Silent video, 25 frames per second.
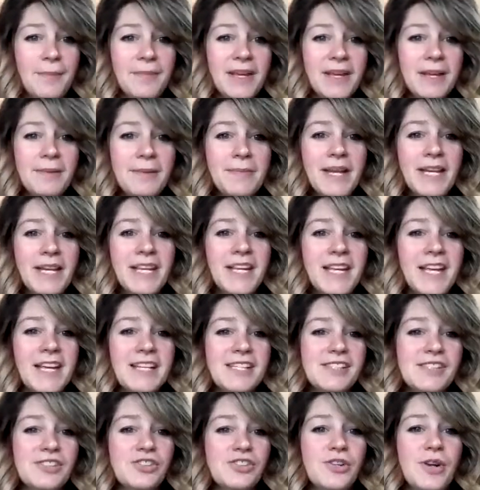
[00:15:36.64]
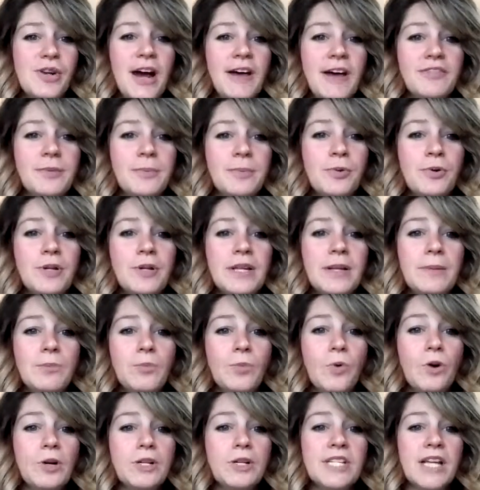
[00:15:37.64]
In many cases, you have to put in
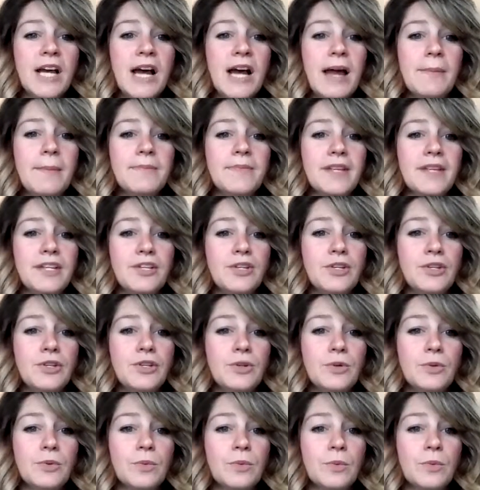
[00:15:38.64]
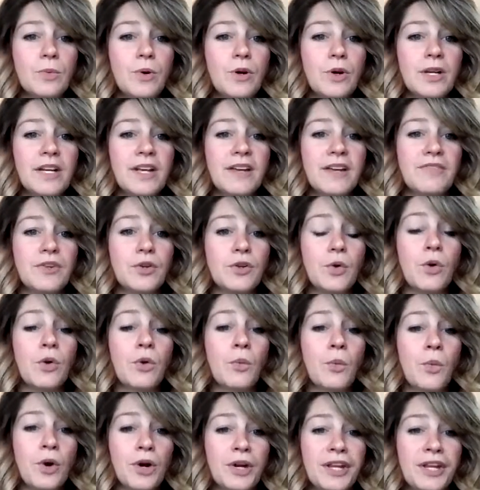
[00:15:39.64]
more time than you would if you were
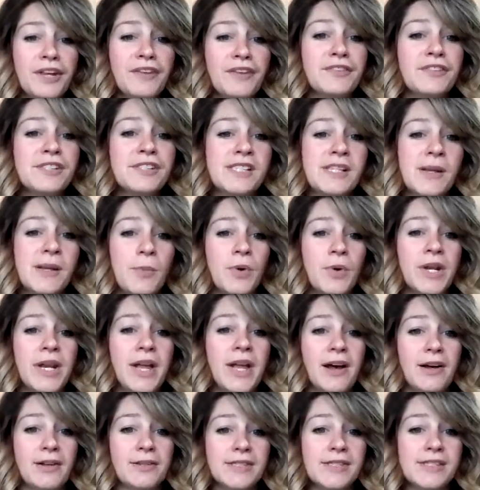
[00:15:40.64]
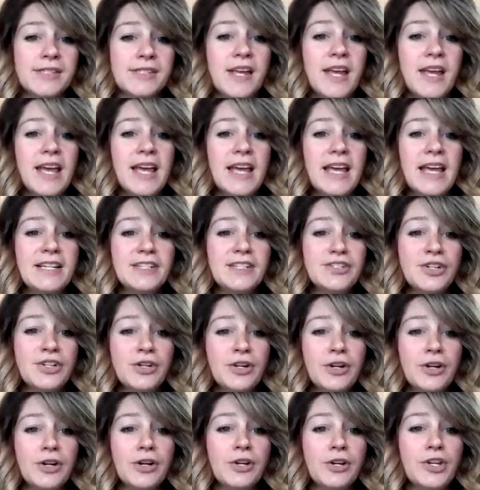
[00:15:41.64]
working for someone else. In
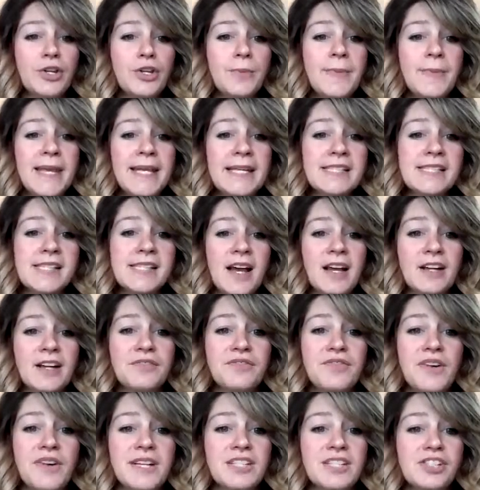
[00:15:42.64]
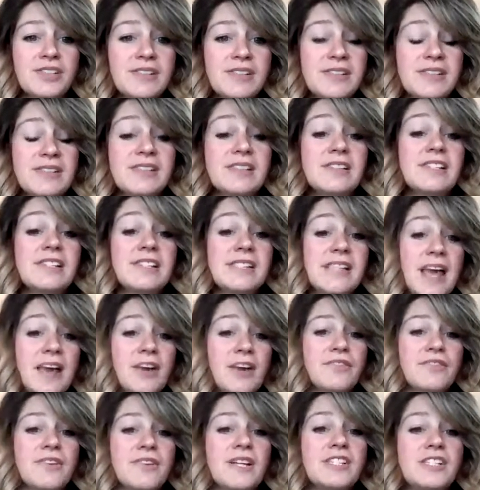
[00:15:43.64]
turn, you make sacrifices
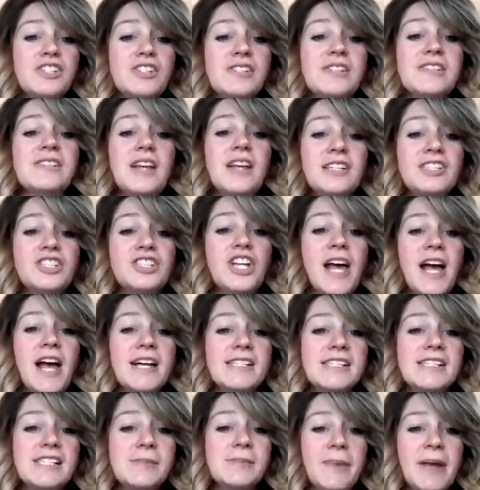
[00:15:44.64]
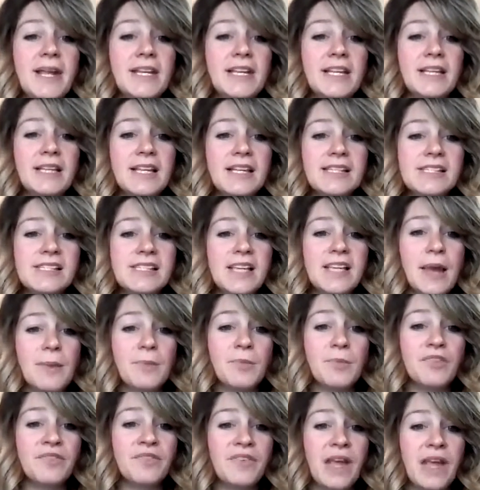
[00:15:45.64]
such as spending less
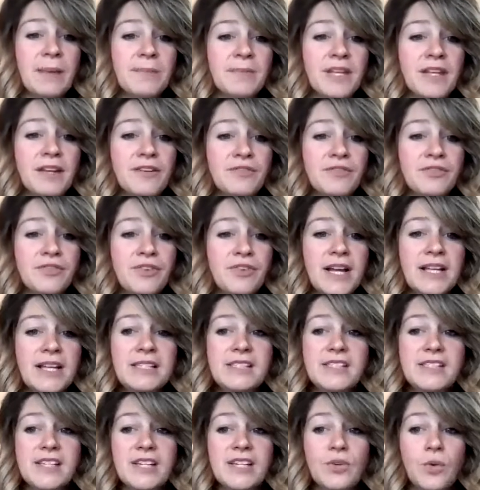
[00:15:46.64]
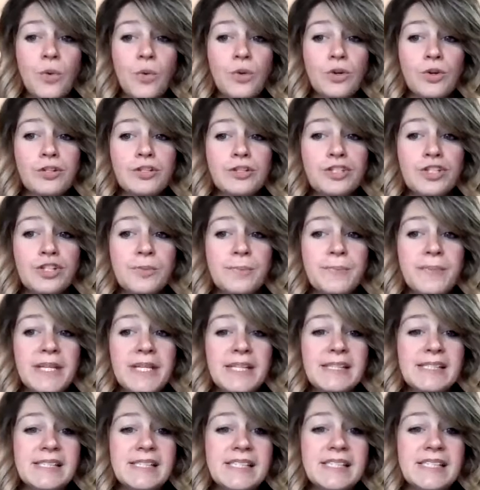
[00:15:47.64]
time with family and friends in order to
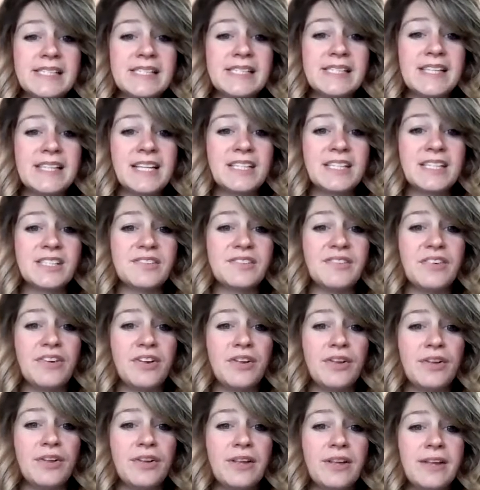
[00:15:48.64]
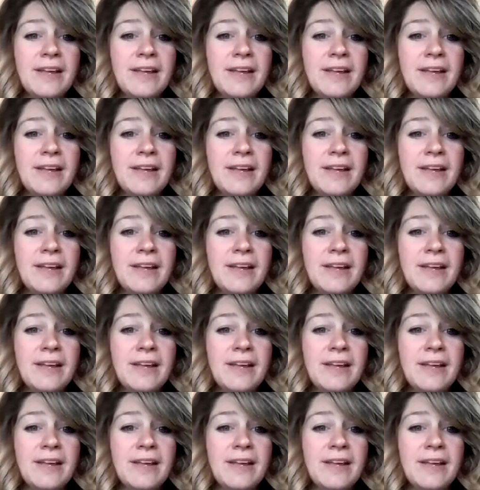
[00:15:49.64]
be successful.